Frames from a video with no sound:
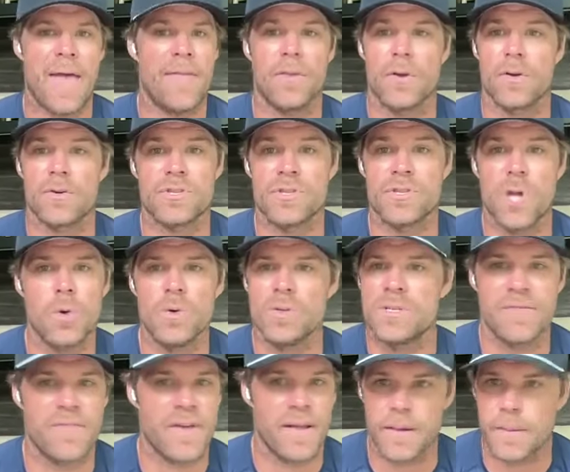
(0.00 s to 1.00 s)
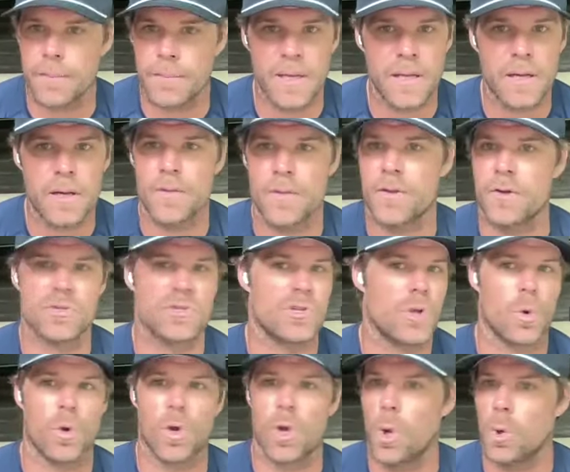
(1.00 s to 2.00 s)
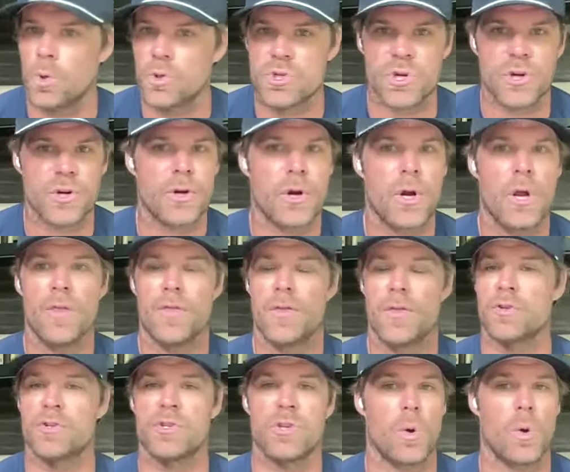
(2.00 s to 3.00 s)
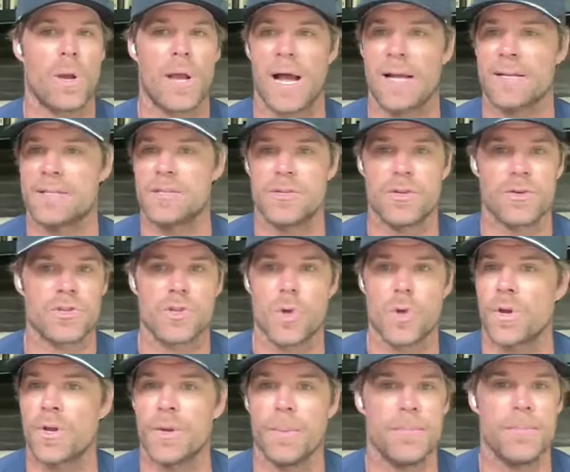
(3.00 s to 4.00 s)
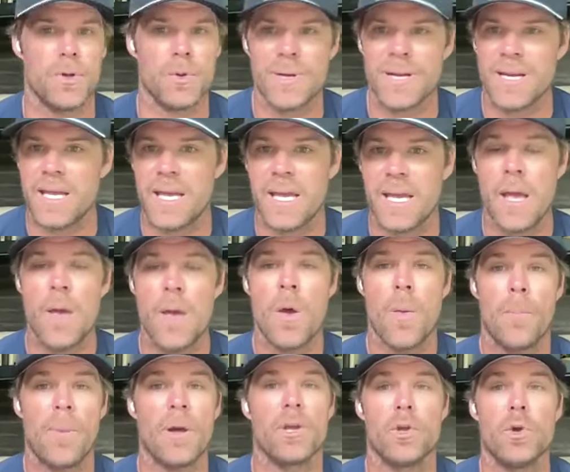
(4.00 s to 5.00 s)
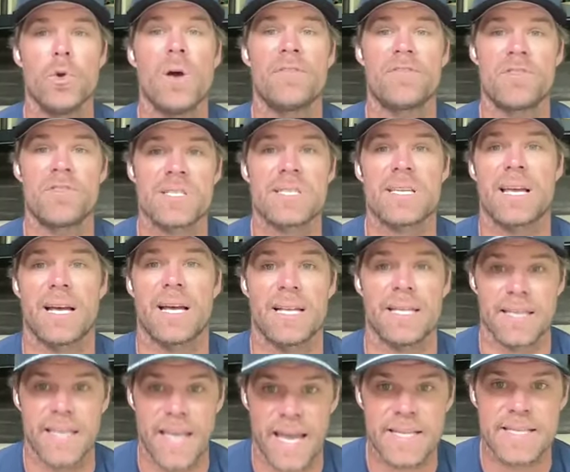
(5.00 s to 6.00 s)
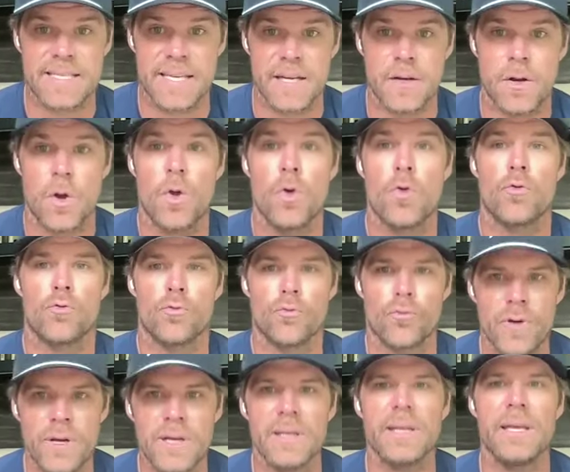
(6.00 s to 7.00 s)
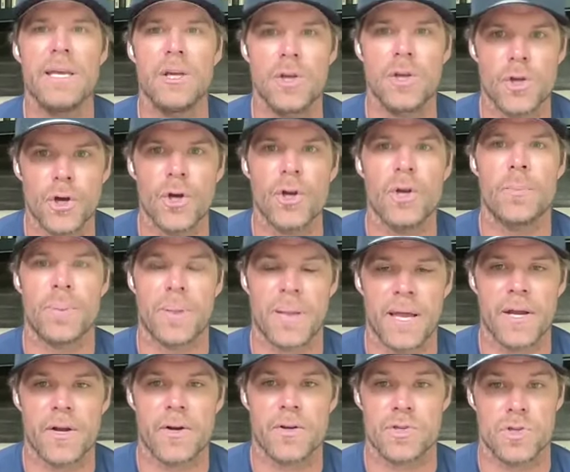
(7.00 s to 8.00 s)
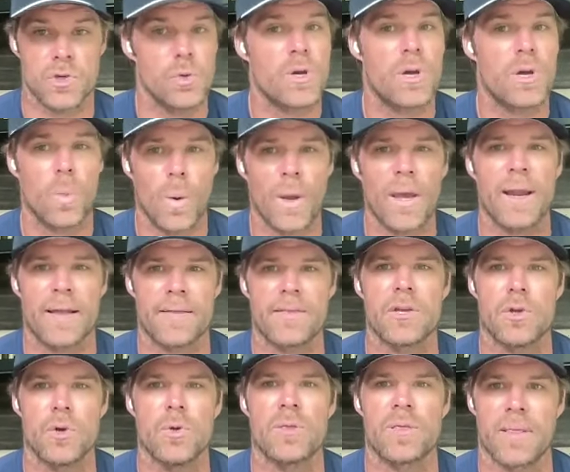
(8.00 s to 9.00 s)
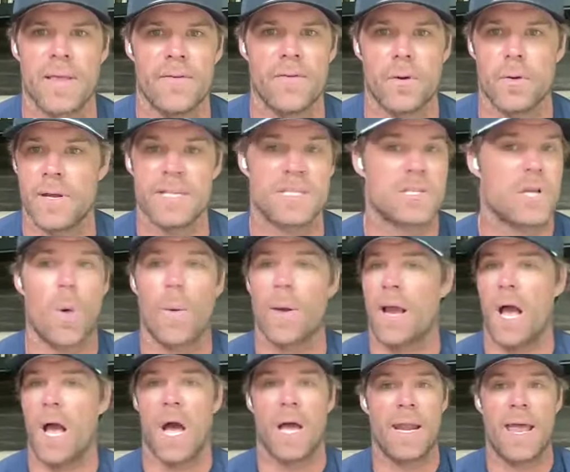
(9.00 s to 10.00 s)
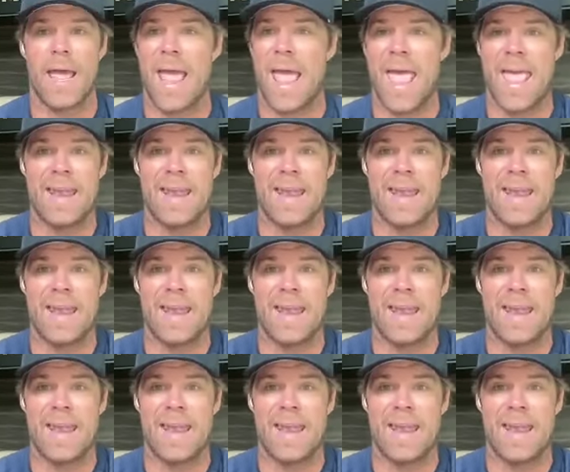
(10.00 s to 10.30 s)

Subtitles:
and there's no development, there's no culture, there's no community, but you have just collected really good players, you can win at the youth level. It's going on